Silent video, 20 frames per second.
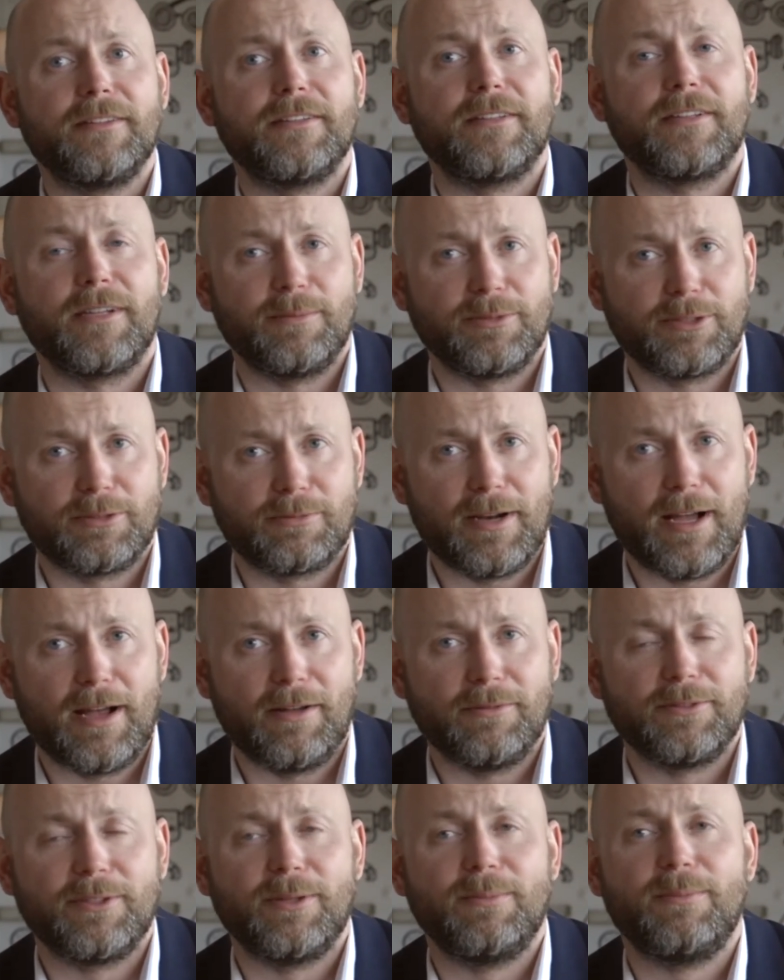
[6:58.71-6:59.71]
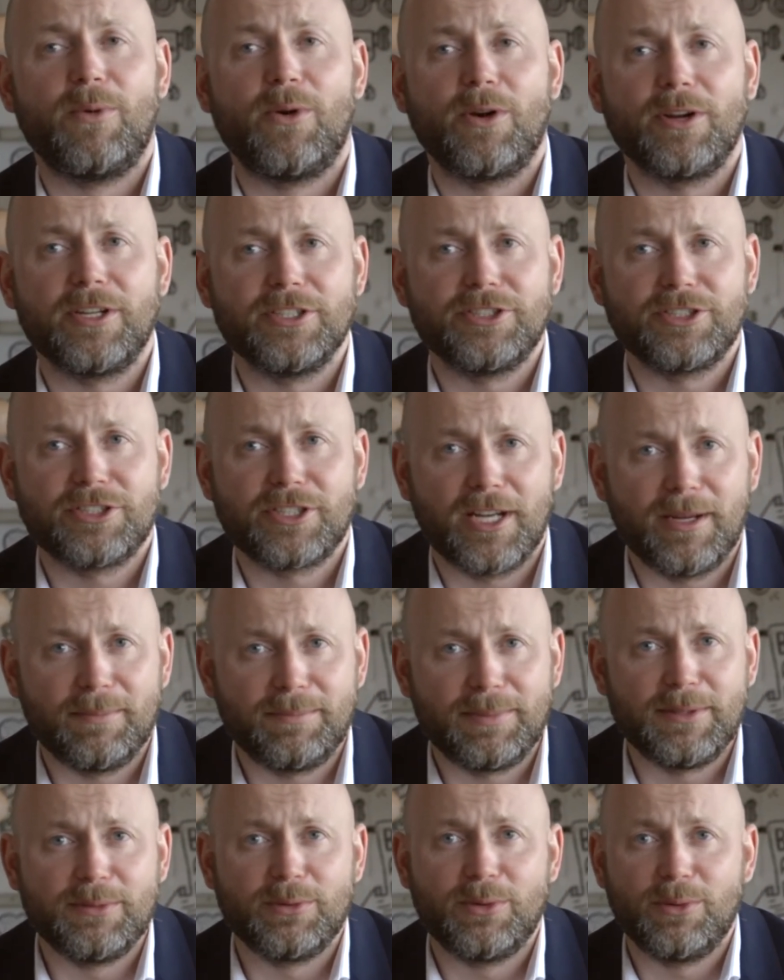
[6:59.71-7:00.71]
comes around, the mortgage
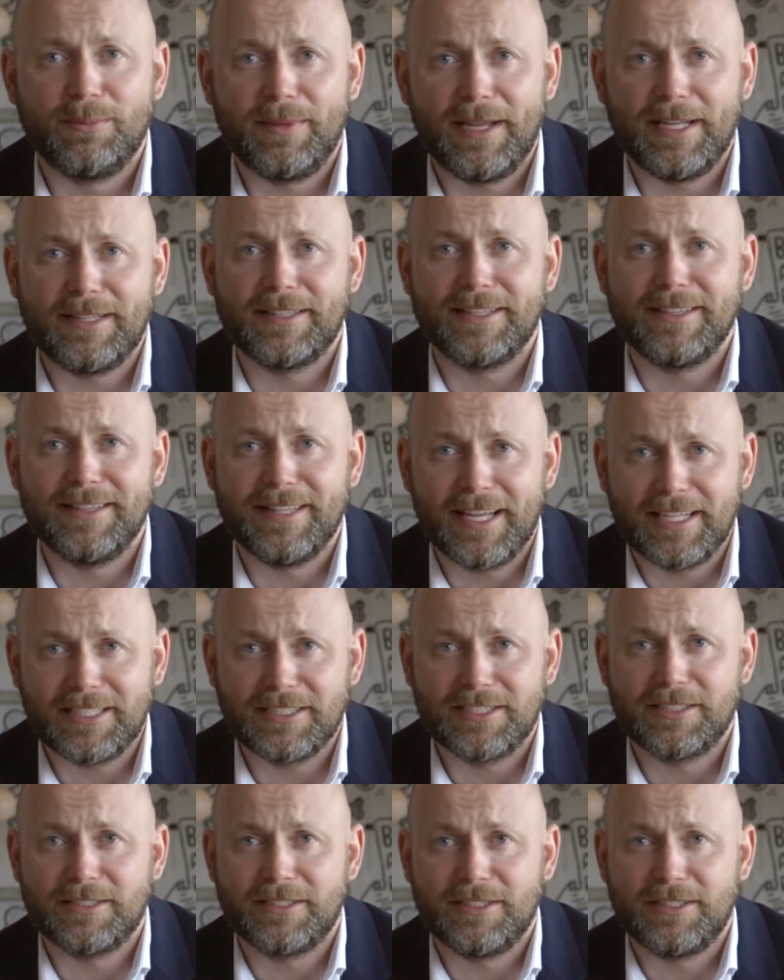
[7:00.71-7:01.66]
company will make the next